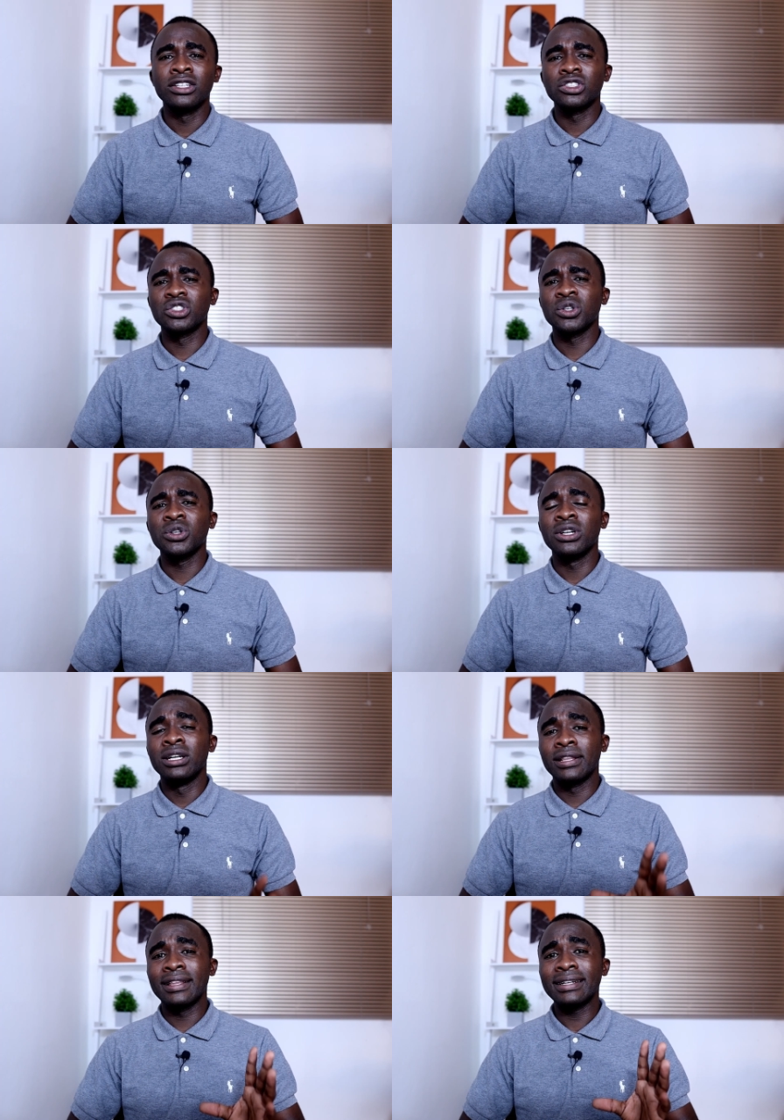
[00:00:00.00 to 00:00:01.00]
So
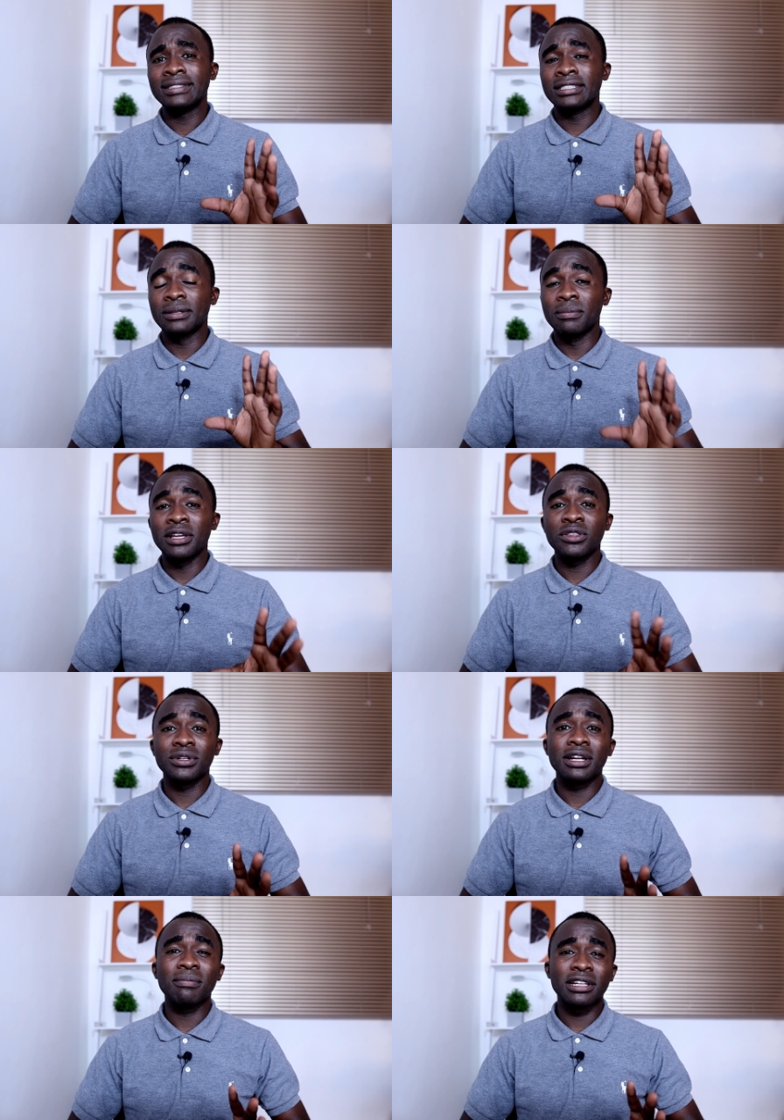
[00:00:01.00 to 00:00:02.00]
that's
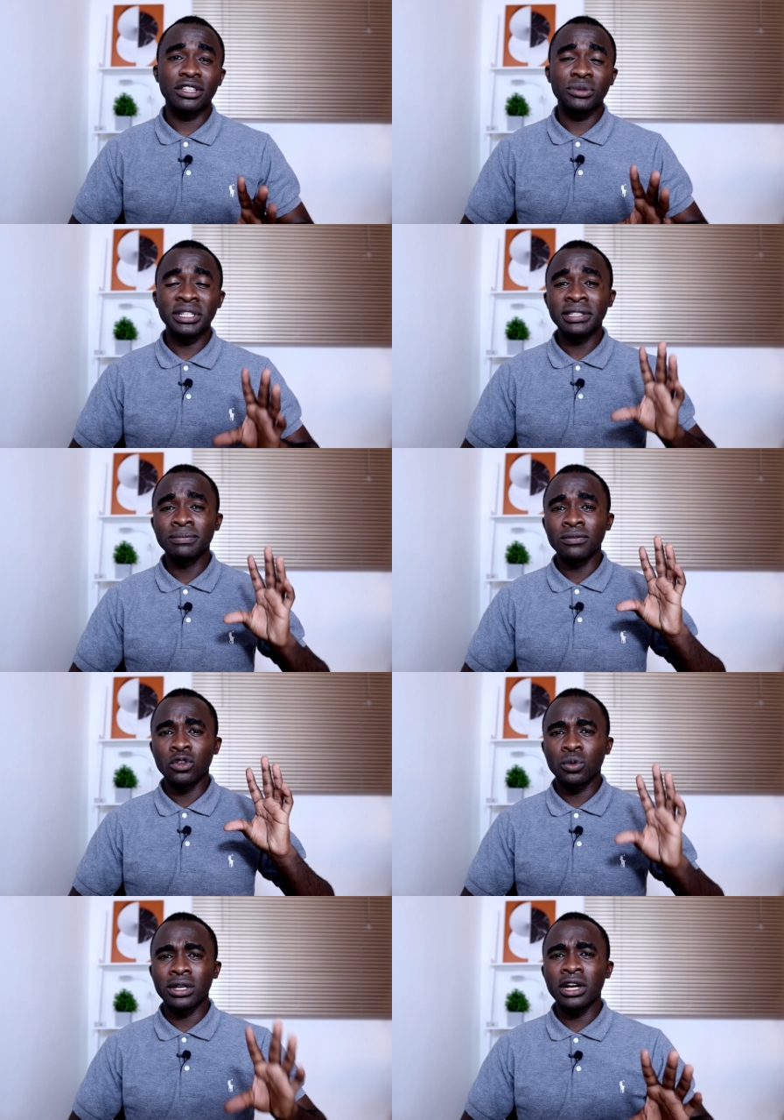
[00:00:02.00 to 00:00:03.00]
method number 3.
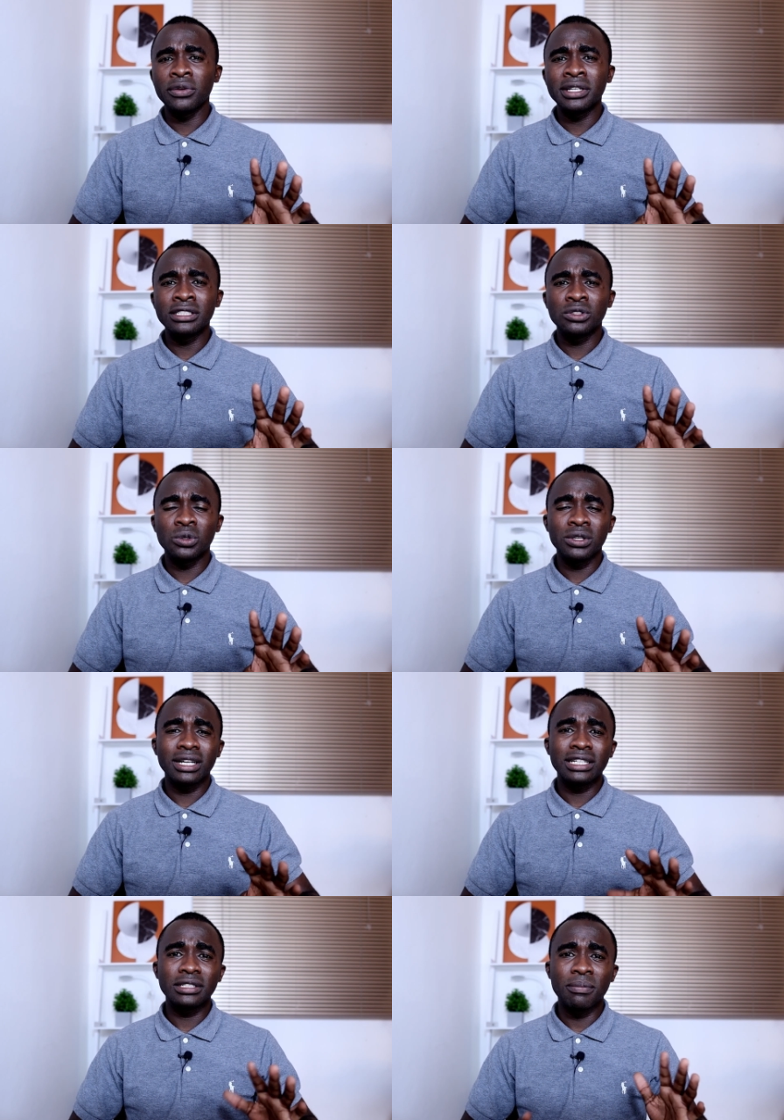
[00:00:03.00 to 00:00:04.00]
We're now ready to look
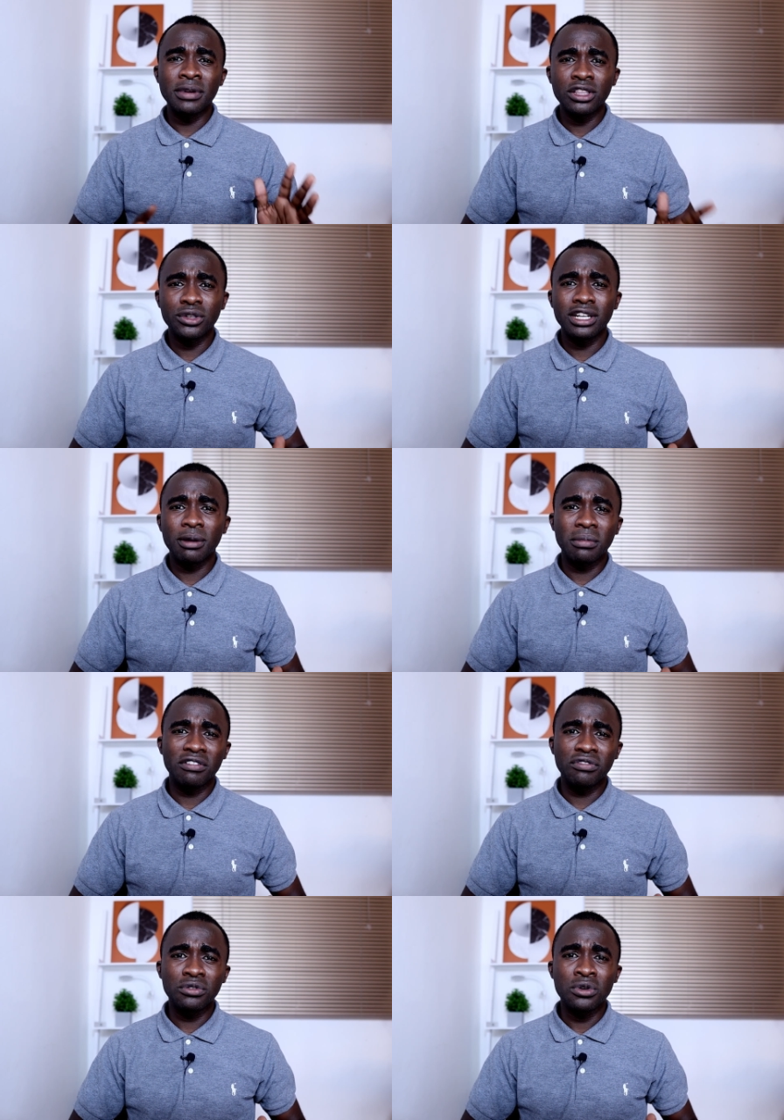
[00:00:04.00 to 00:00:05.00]
at method number
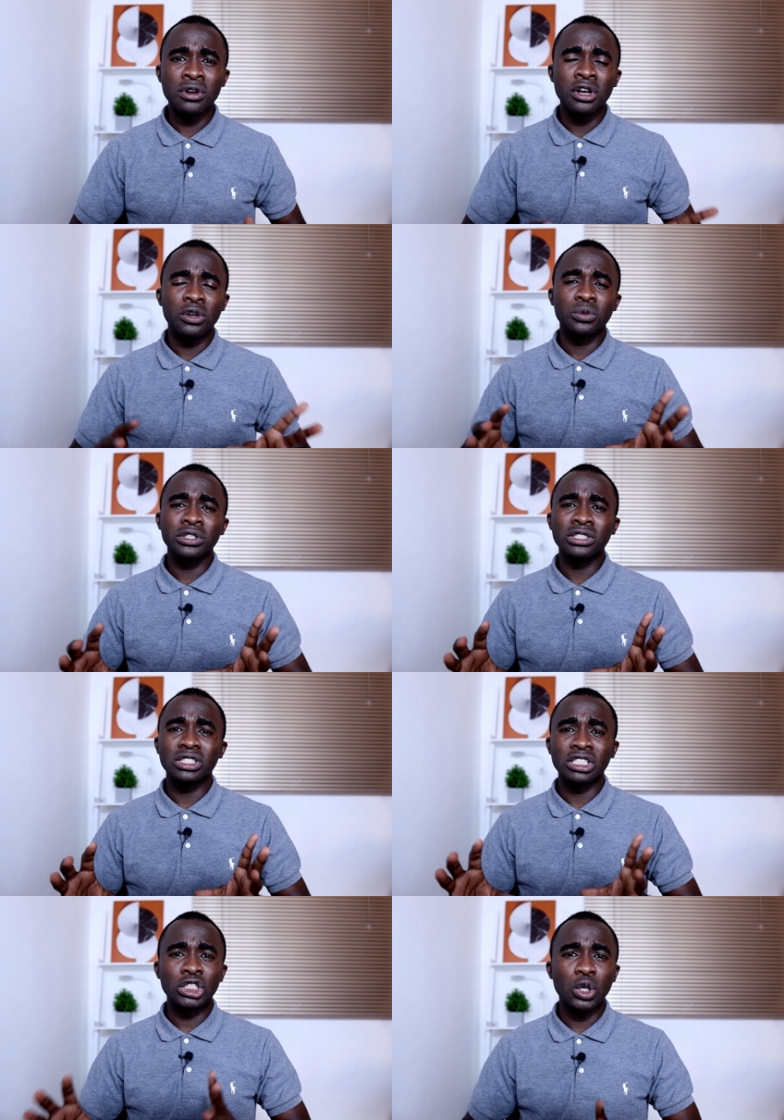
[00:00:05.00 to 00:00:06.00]
4,
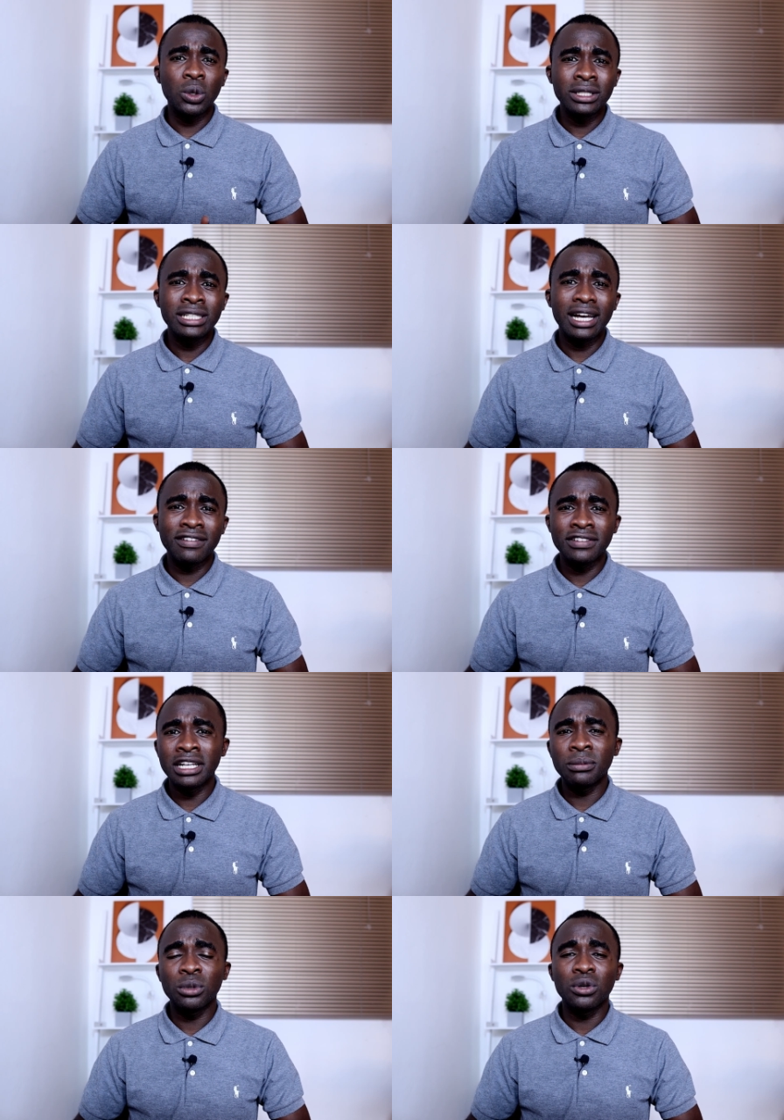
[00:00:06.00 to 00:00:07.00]
which is only
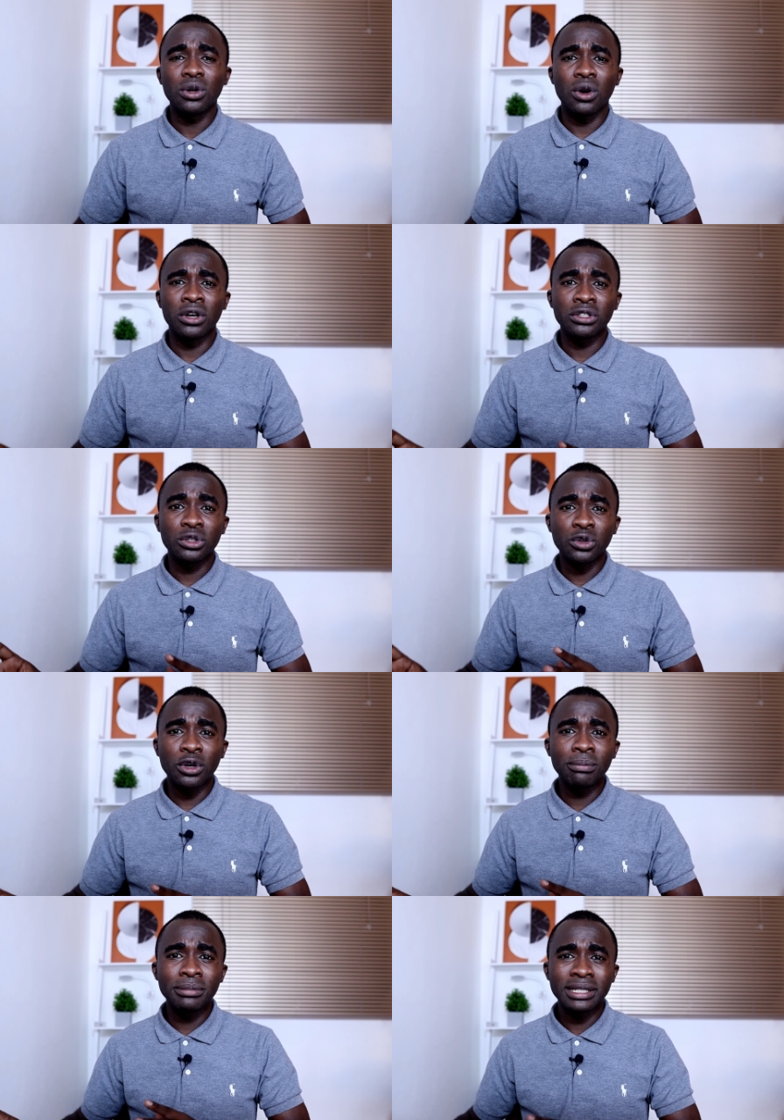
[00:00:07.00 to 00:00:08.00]
available on
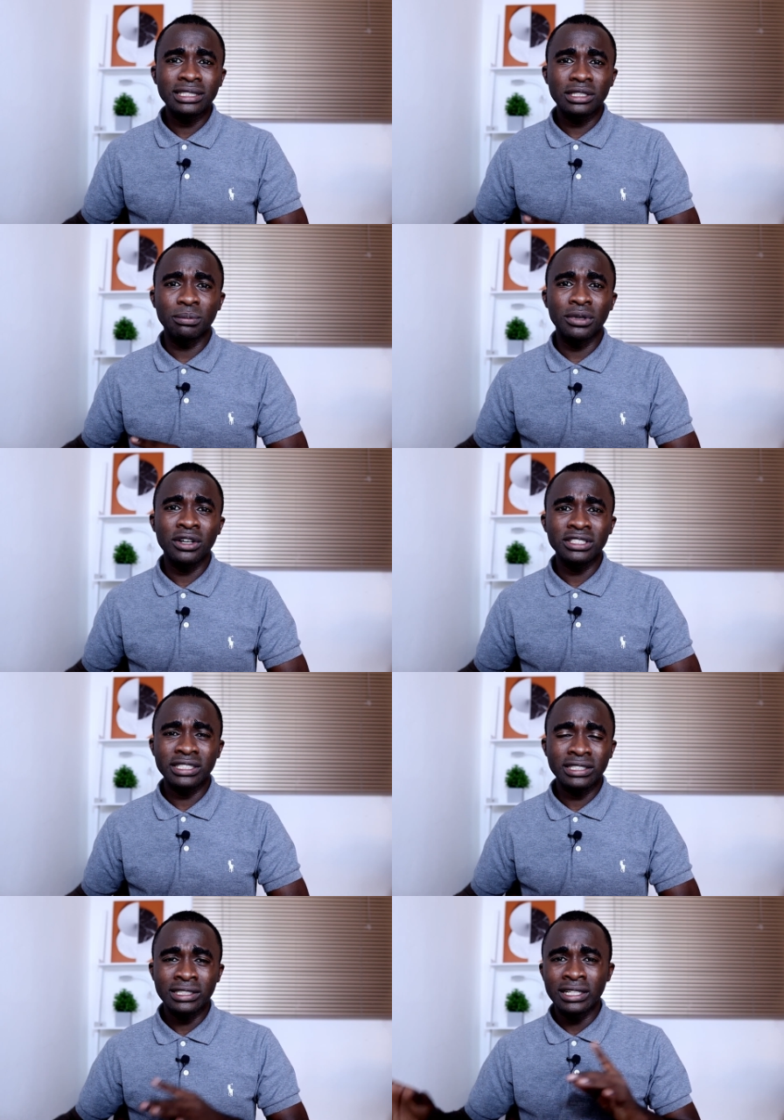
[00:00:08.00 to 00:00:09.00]
Chrome-based
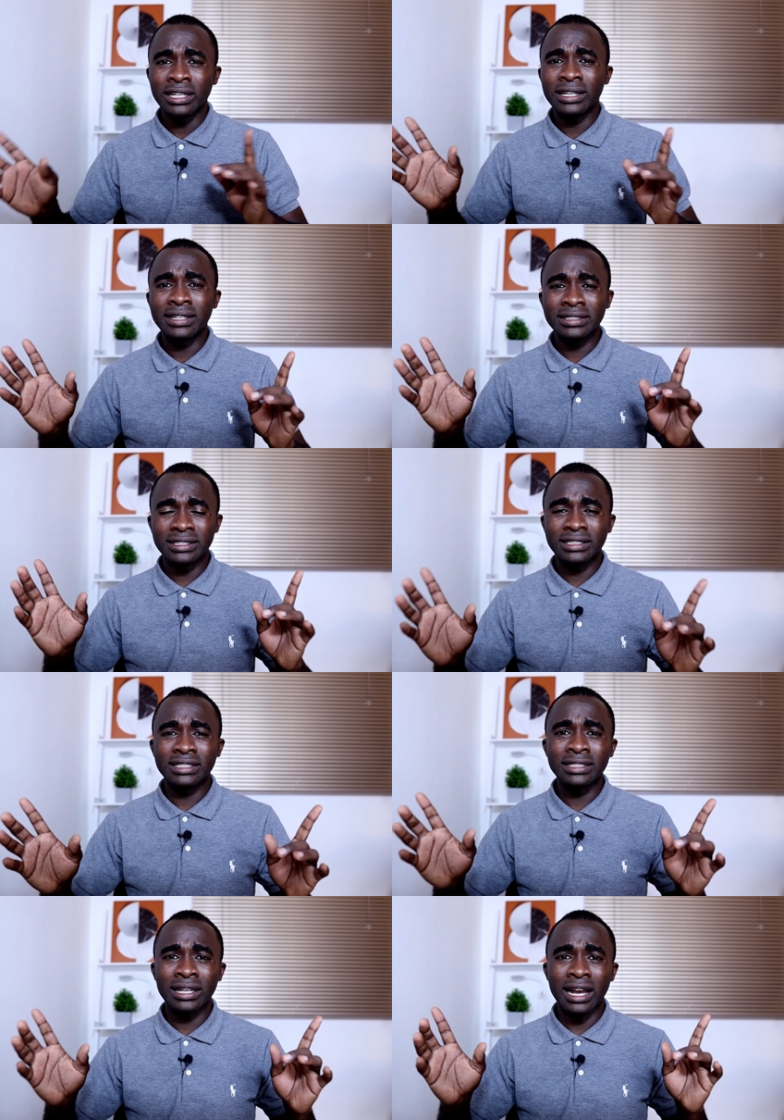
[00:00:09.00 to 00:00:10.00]
browsers. Let's
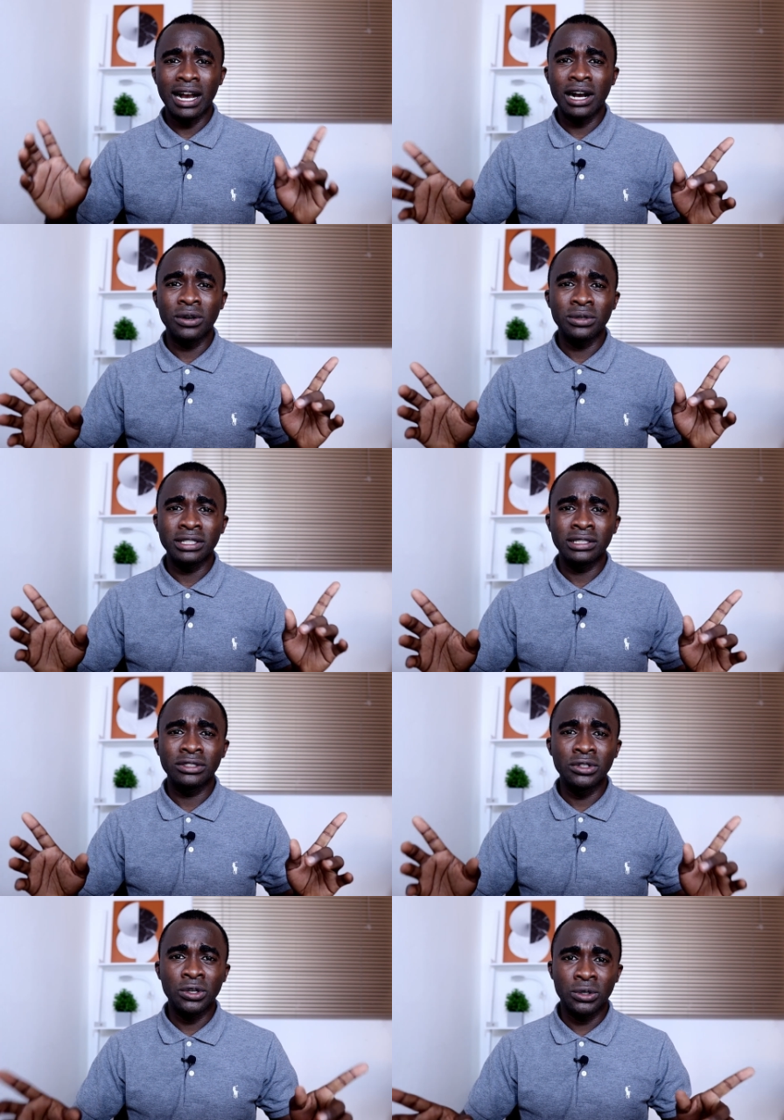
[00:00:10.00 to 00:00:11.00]
see how
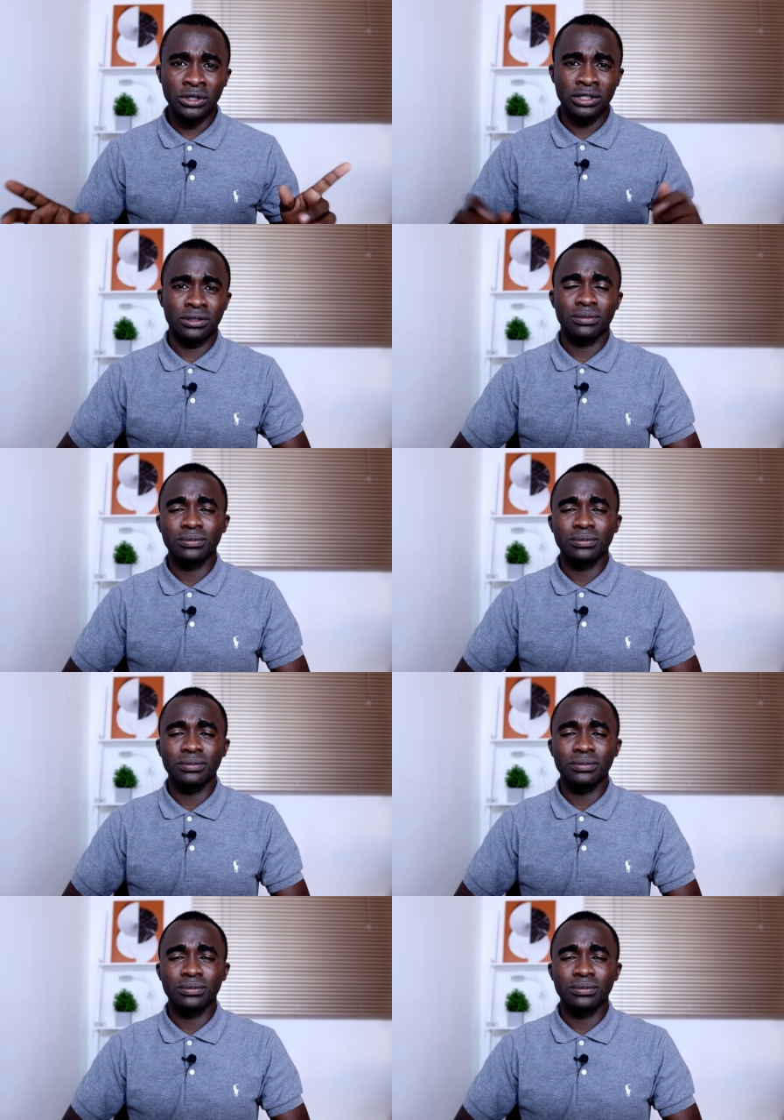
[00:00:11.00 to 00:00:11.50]
it goes.